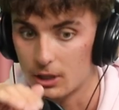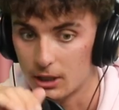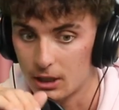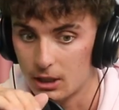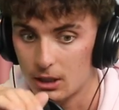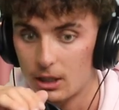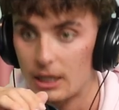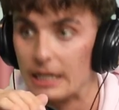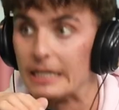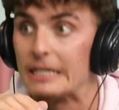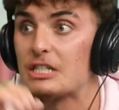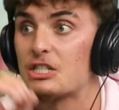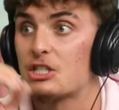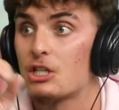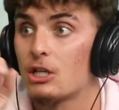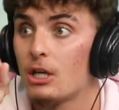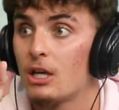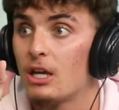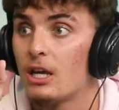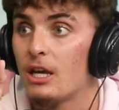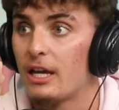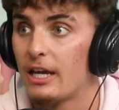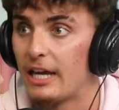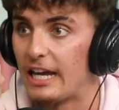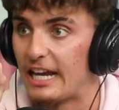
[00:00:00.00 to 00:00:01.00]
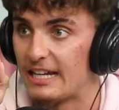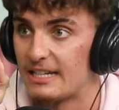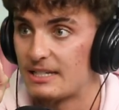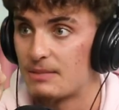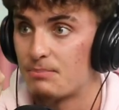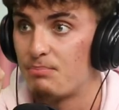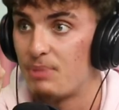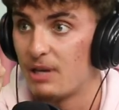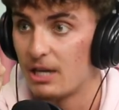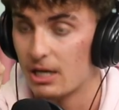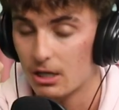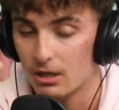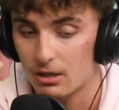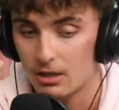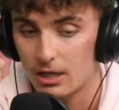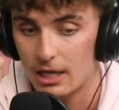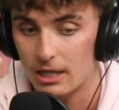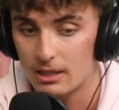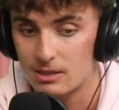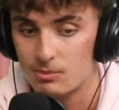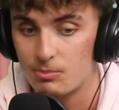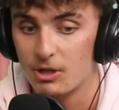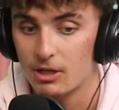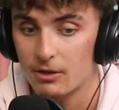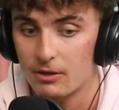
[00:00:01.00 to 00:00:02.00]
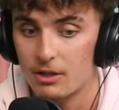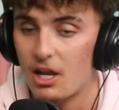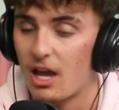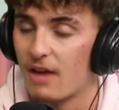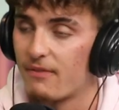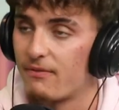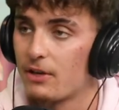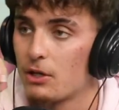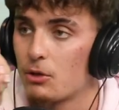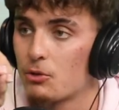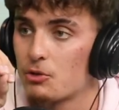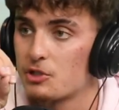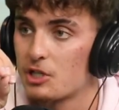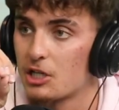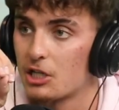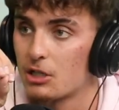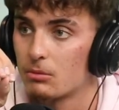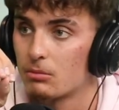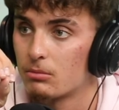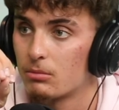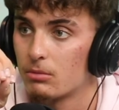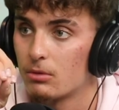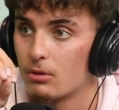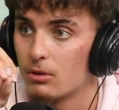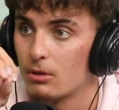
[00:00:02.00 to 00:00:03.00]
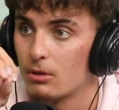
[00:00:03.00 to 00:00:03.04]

Like, it's bigger. It's bigger than FAU Stadium.